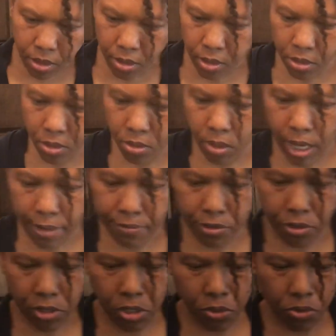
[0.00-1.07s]
So
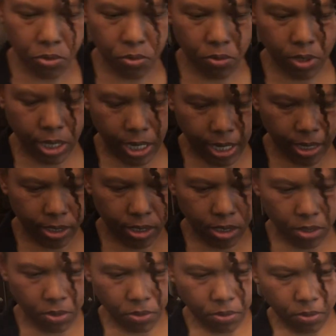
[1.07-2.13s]
after you do that,
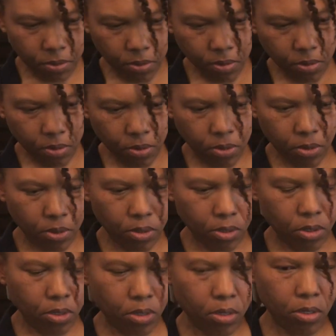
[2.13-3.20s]
you
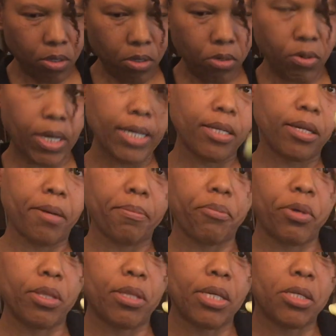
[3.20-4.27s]
end up
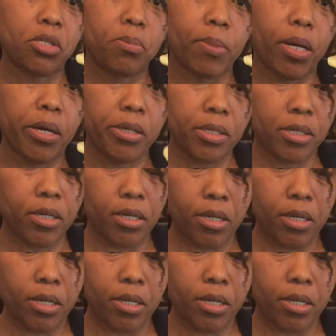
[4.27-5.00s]
with this part.